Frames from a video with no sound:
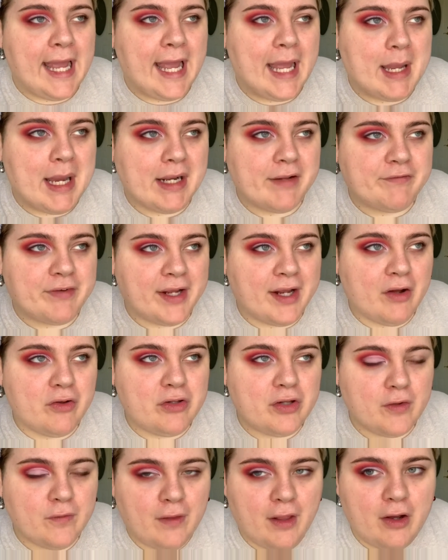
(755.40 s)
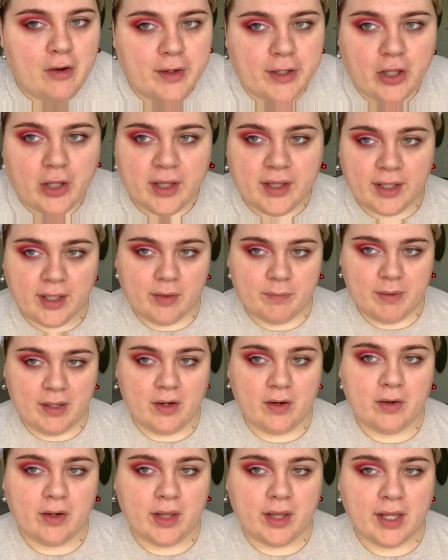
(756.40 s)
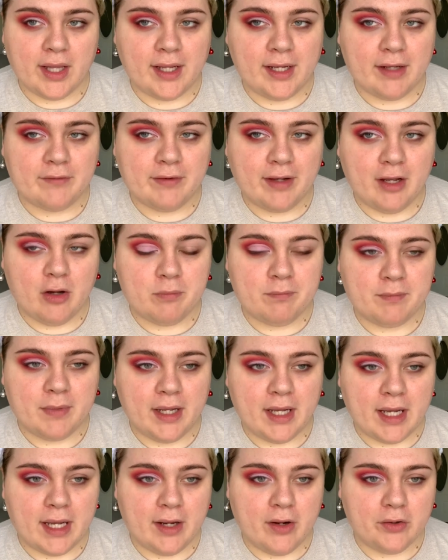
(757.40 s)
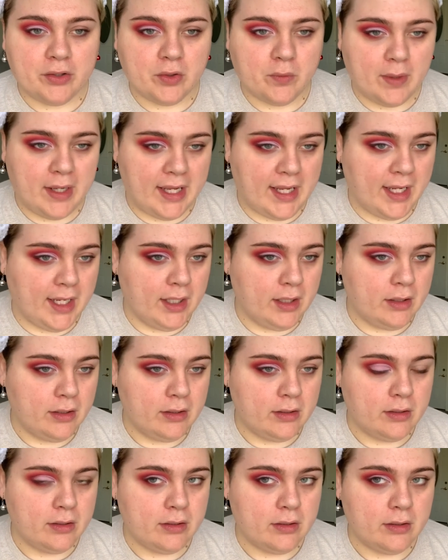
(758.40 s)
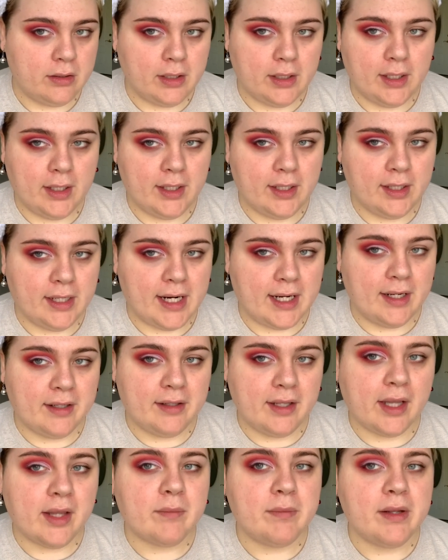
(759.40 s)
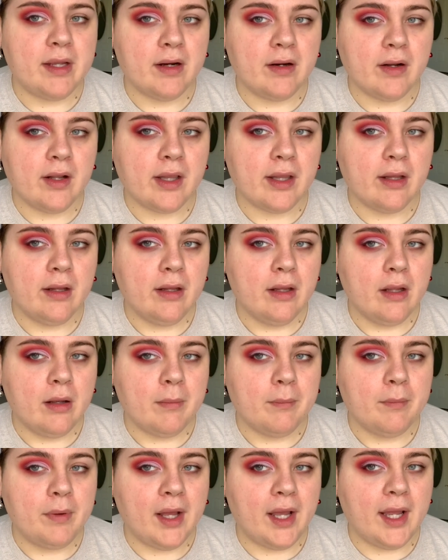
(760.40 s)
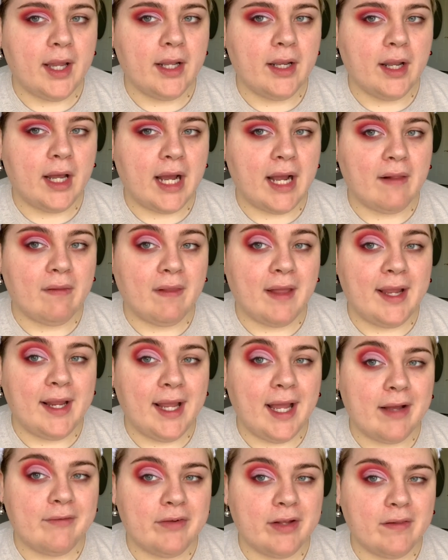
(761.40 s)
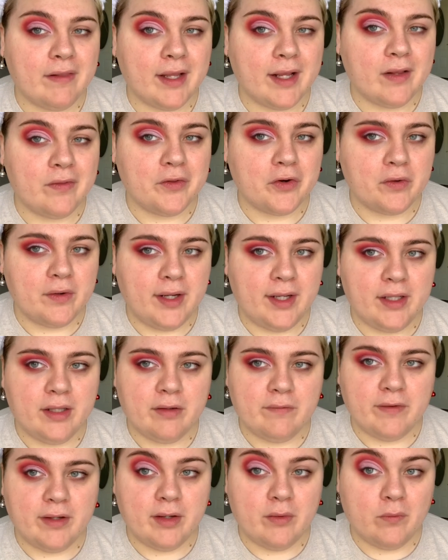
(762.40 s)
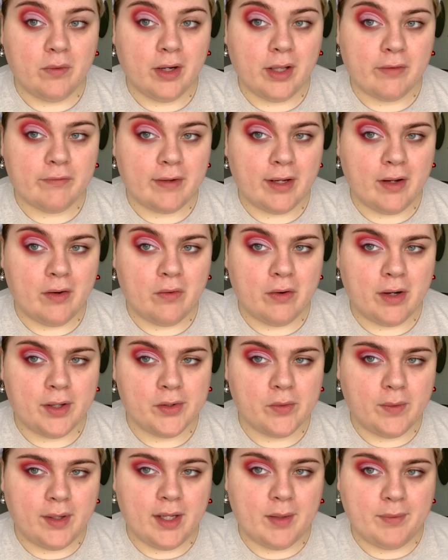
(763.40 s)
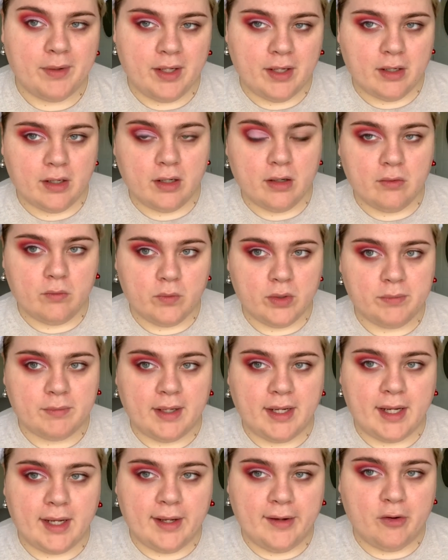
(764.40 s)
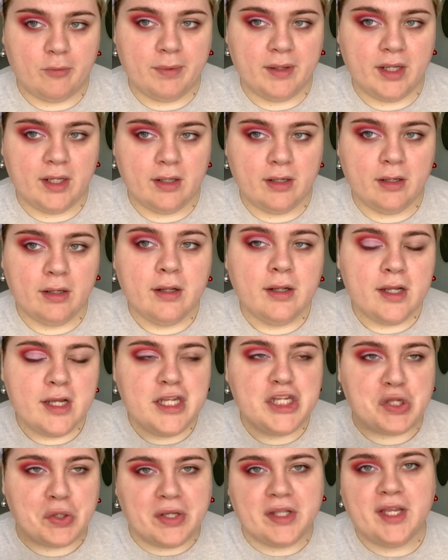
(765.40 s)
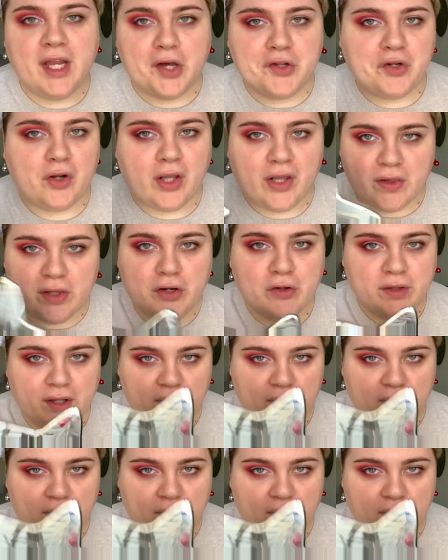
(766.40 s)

And if I go too low, it just disappears. Like if I open my eye all the way, it kind of disappears. But I like having like a little hint of it, whereas if I go all the way up here with my eye open, you can tell there's clearly